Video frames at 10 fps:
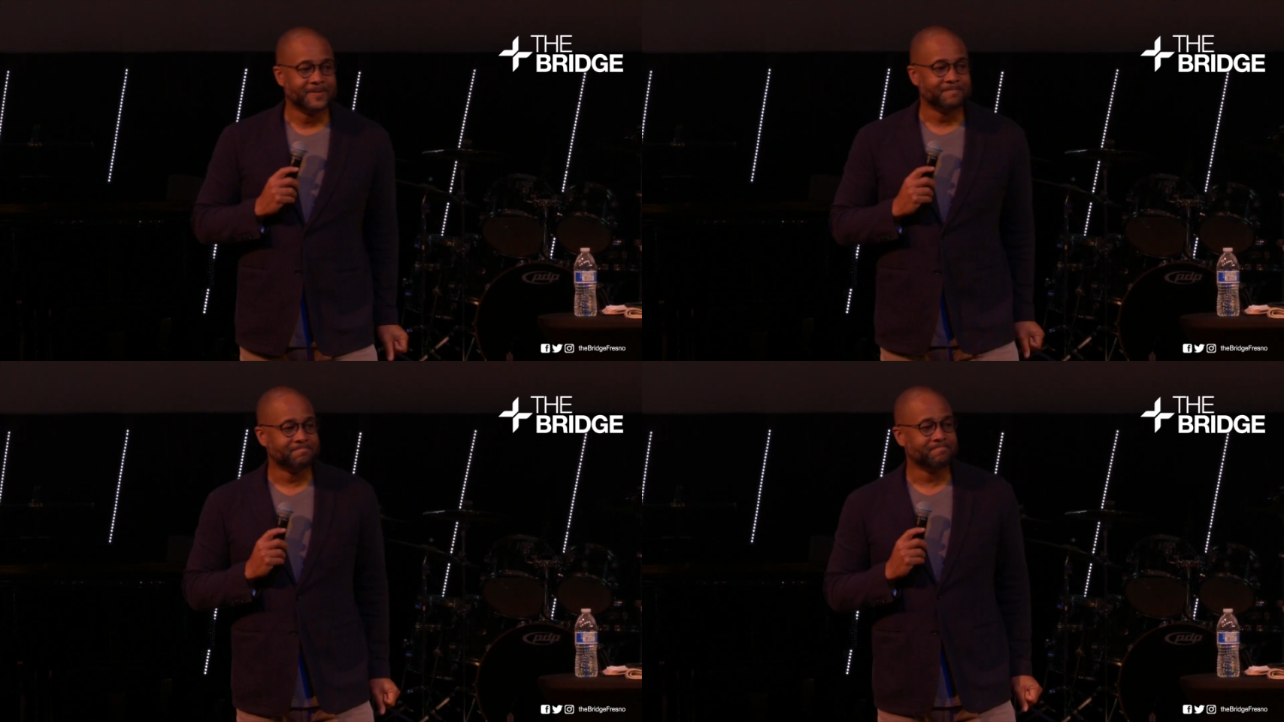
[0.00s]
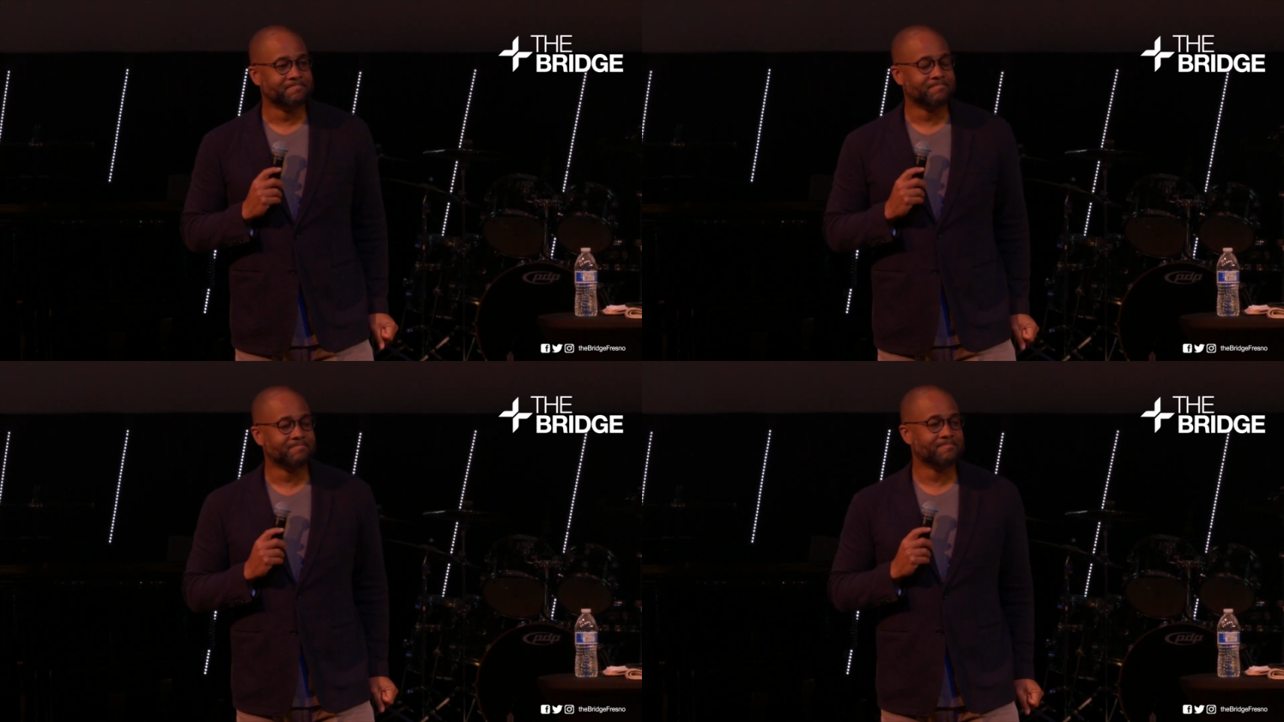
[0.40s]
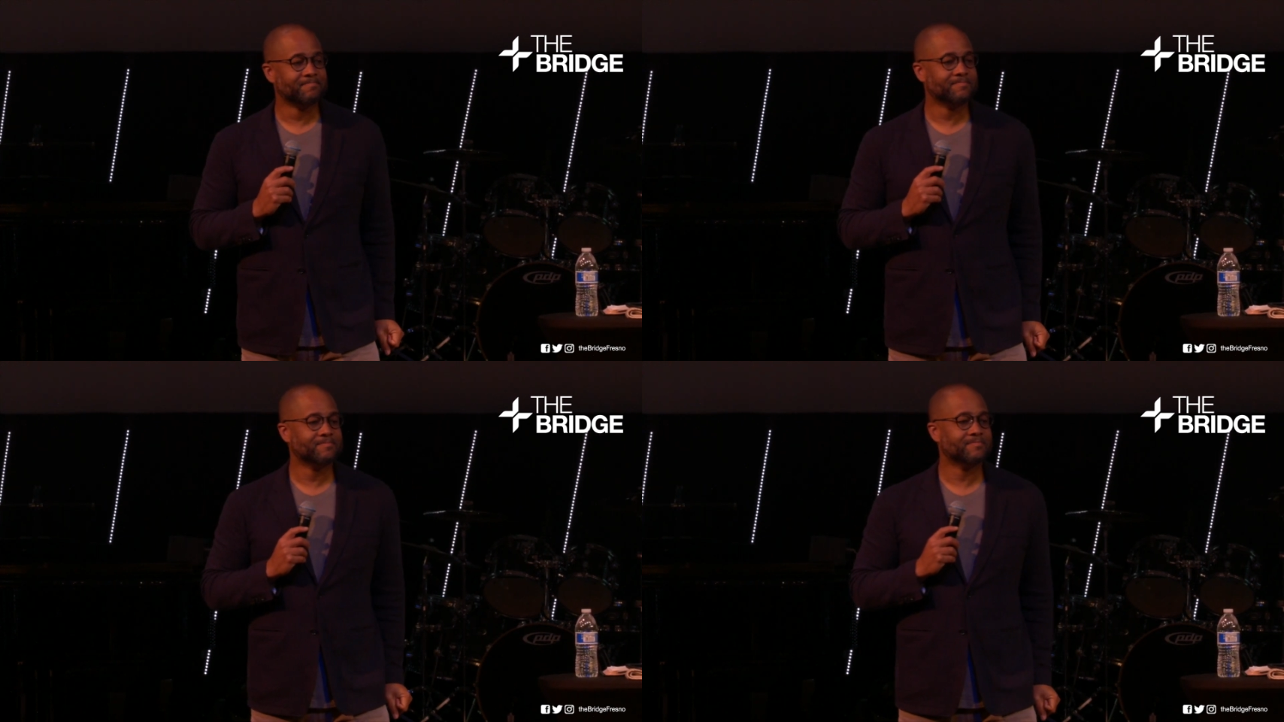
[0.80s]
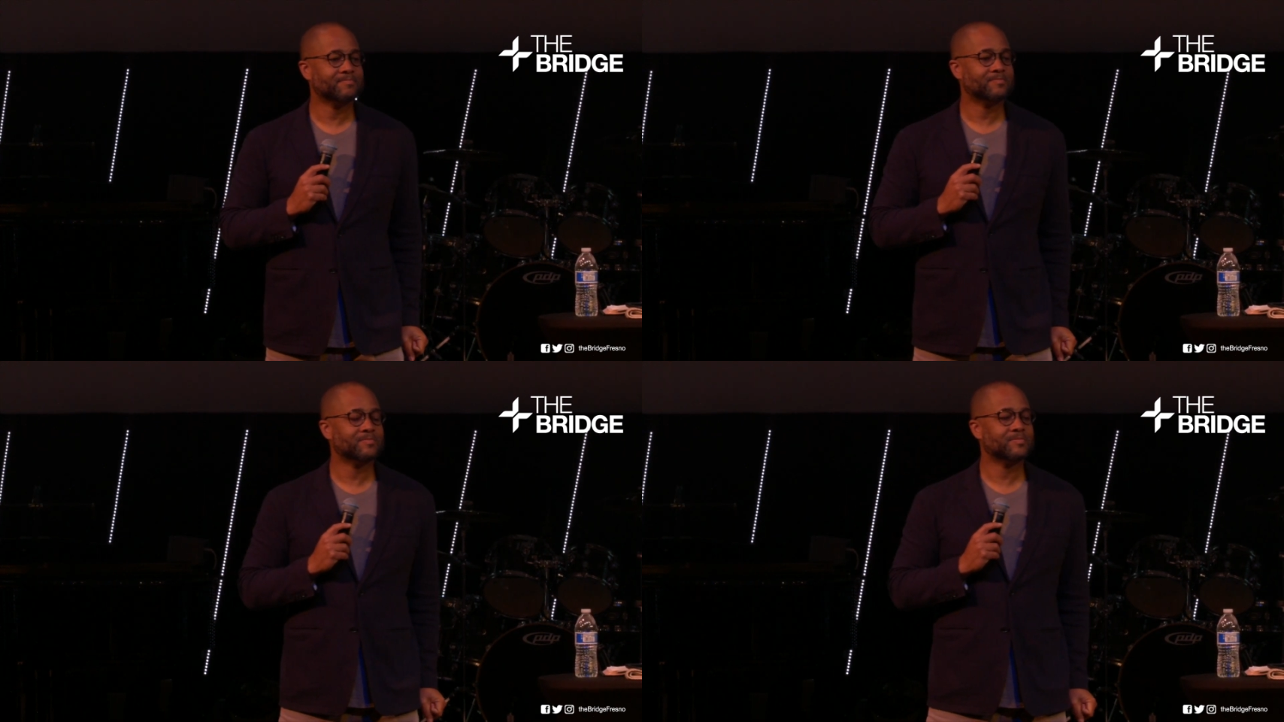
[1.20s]

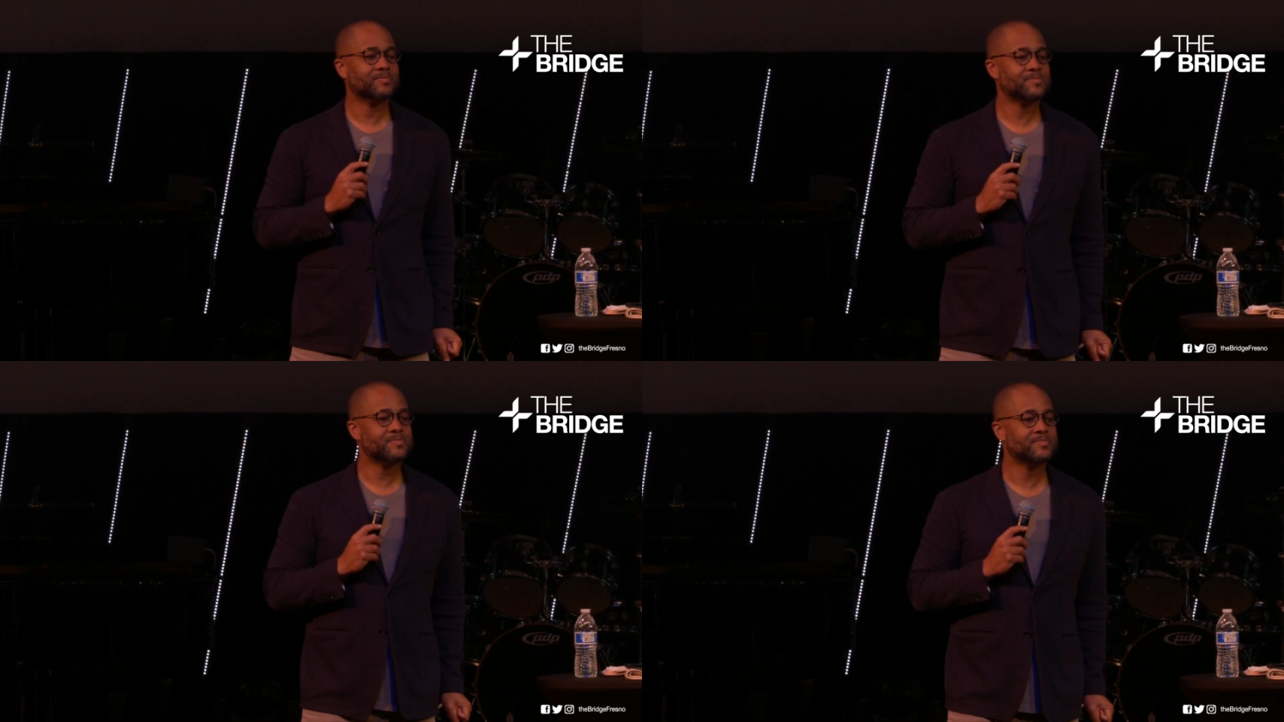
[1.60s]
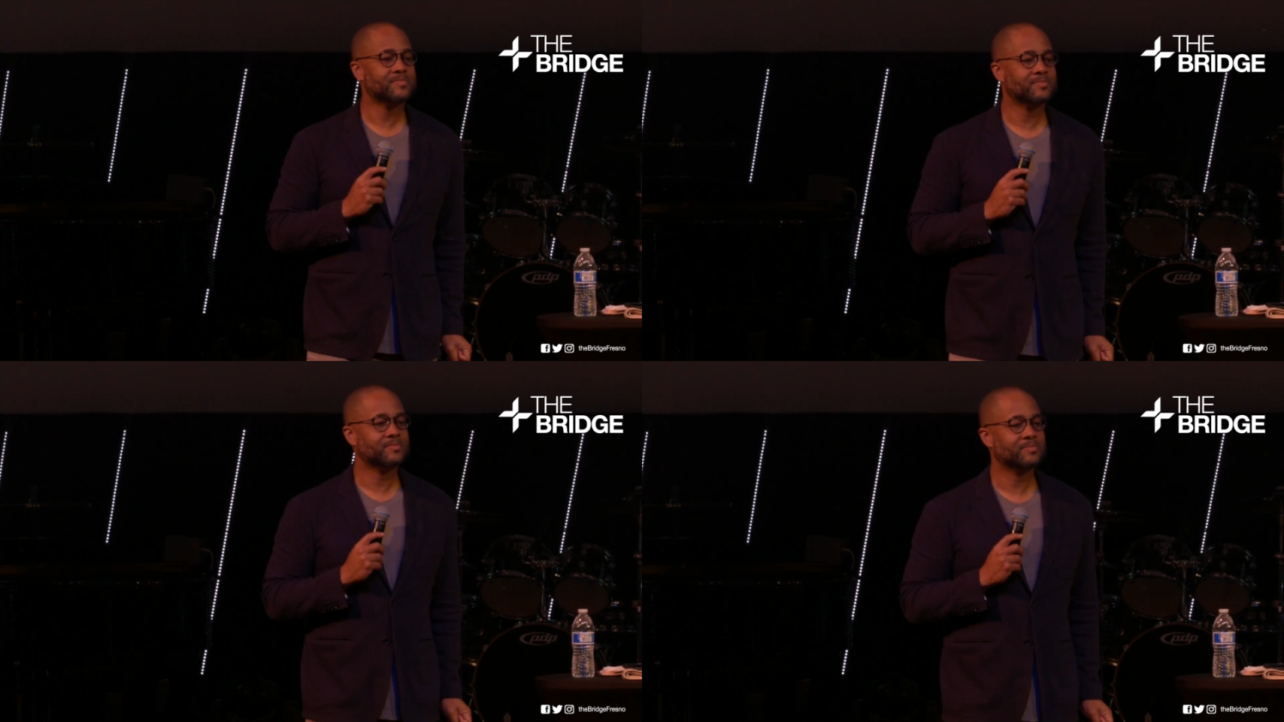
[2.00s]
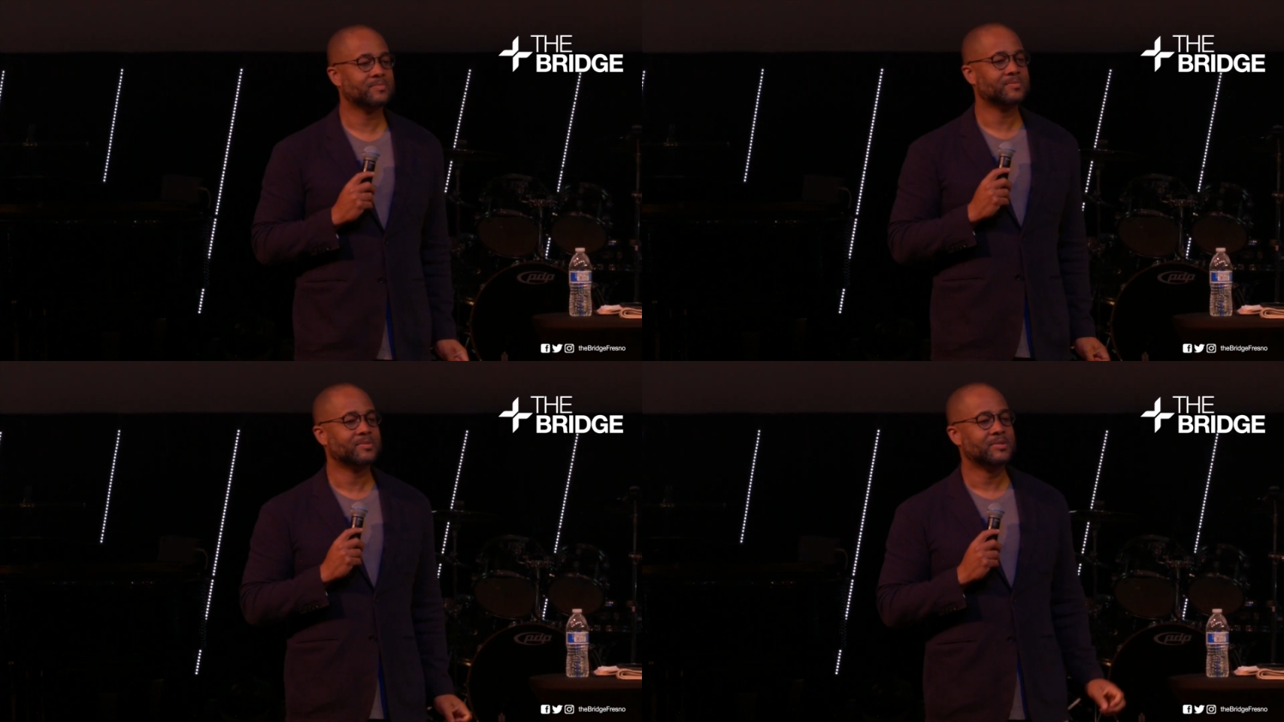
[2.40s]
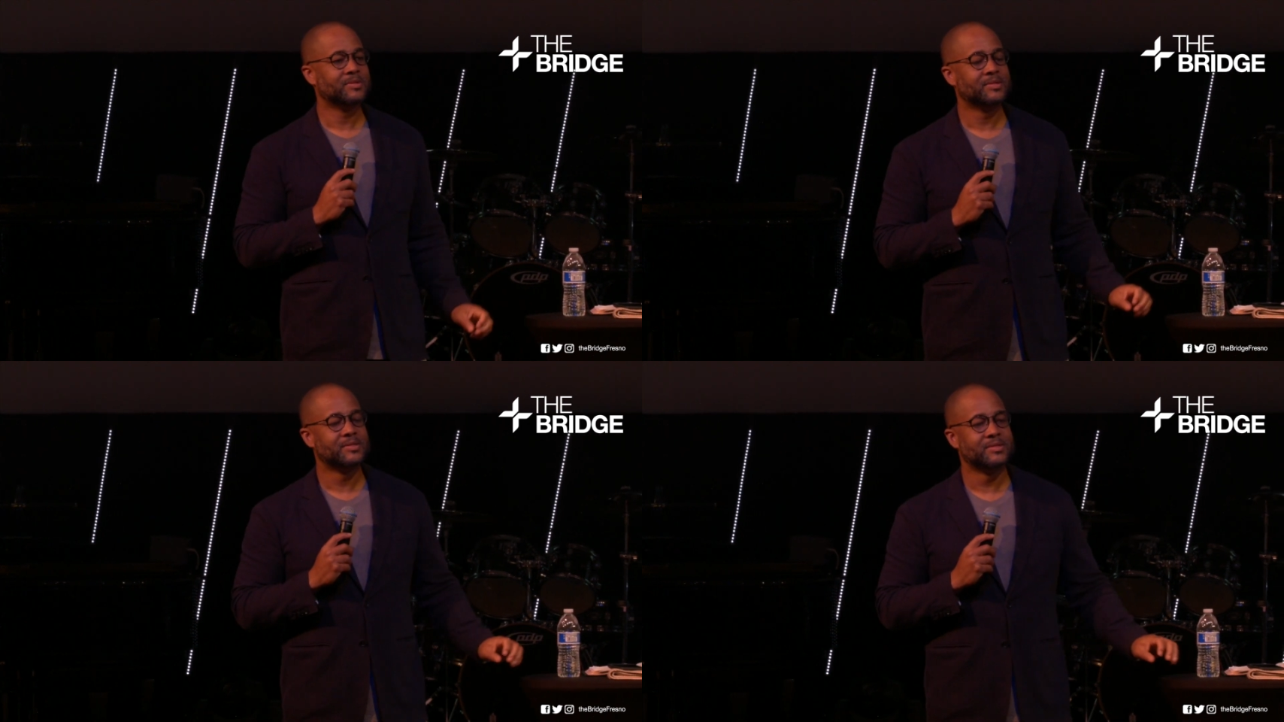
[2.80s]
[no speech]